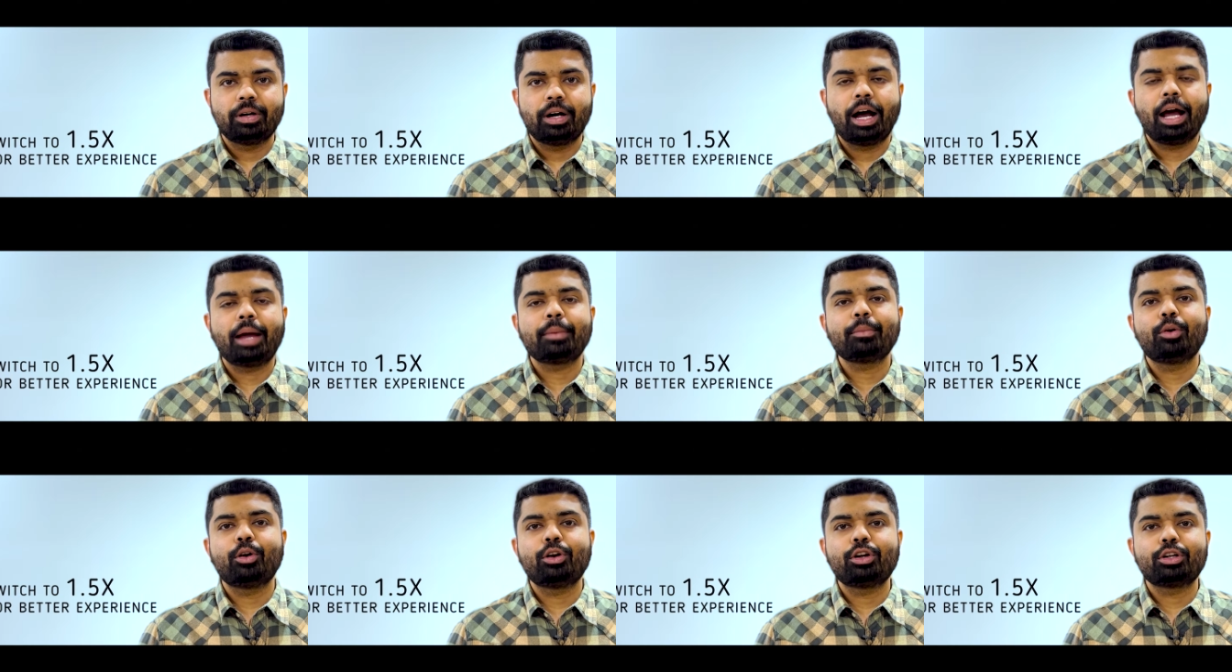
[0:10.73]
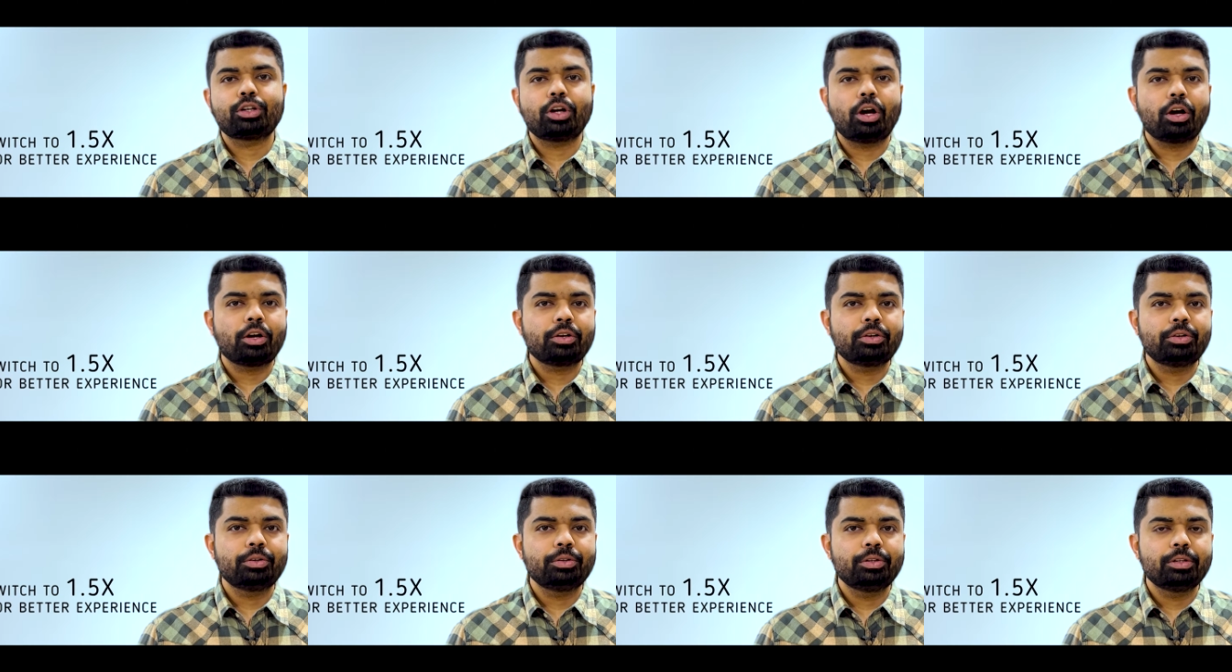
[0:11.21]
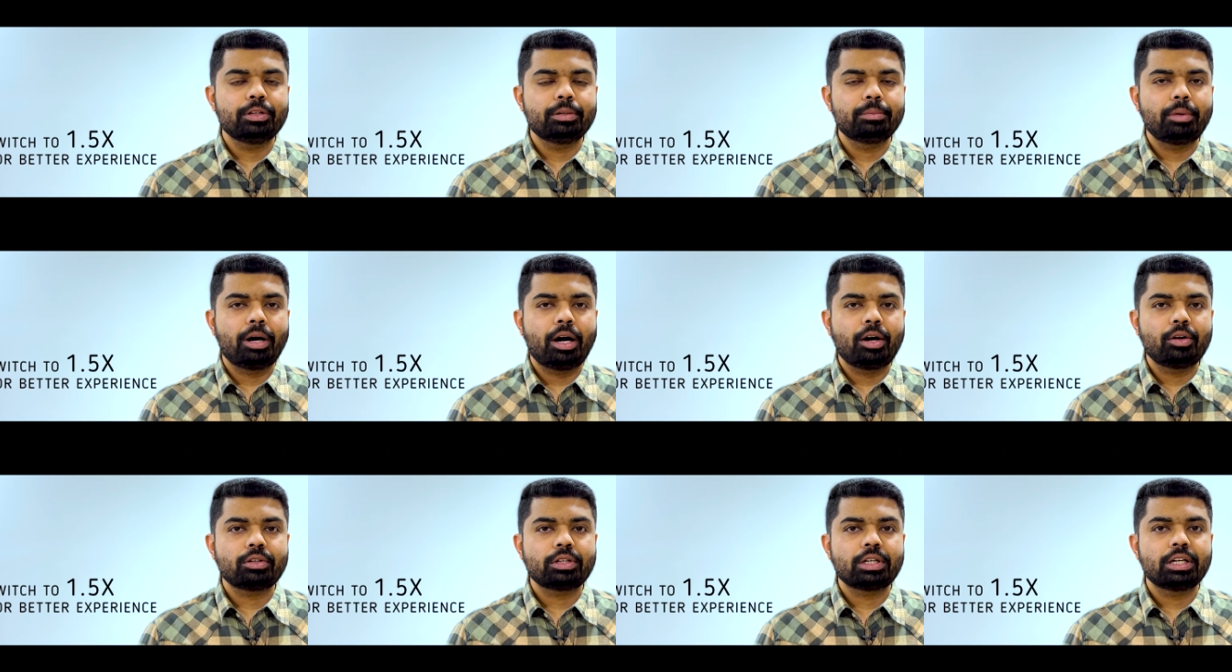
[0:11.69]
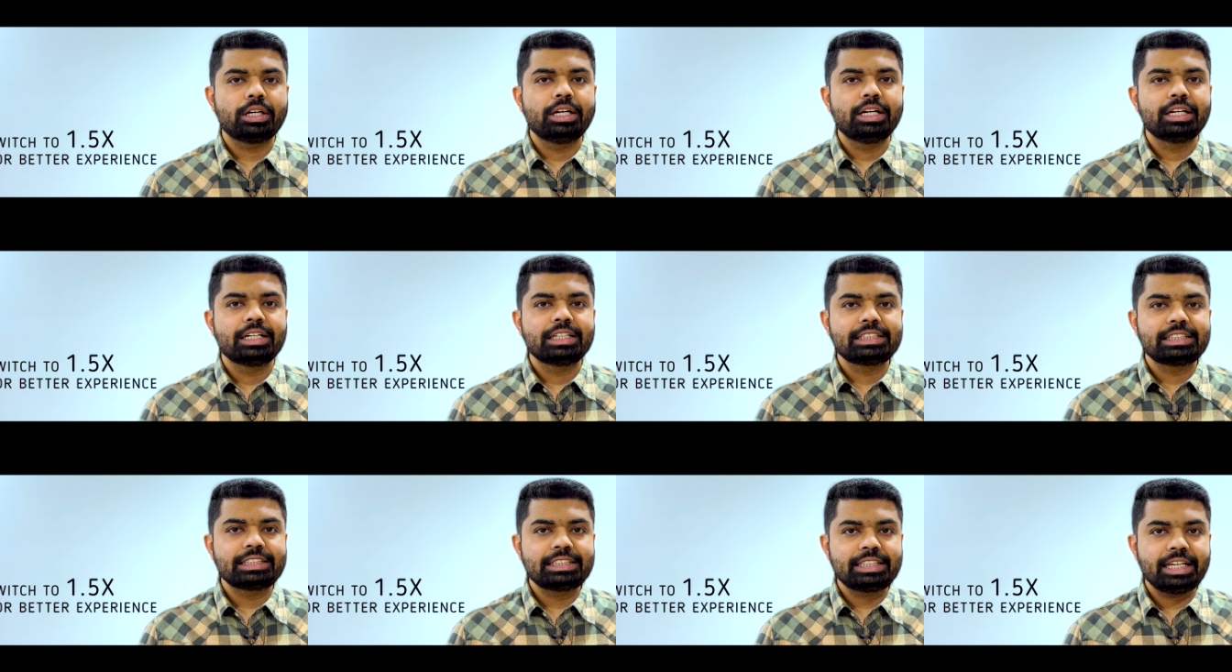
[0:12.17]
I'm going to talk to you about
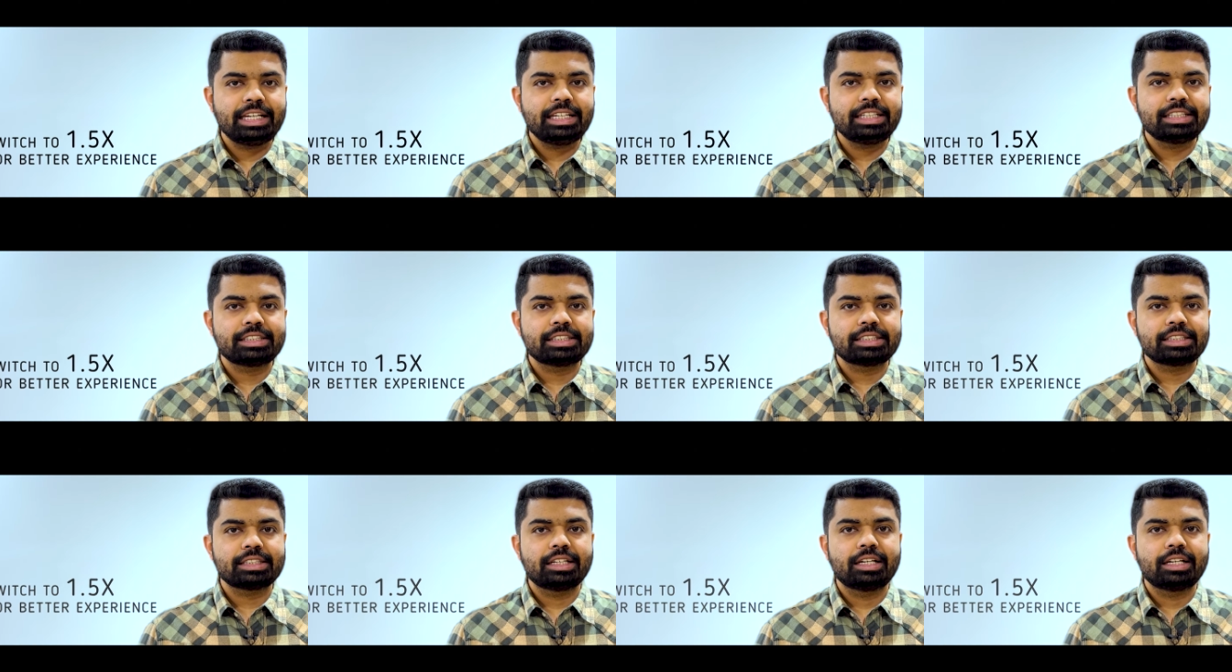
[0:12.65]
6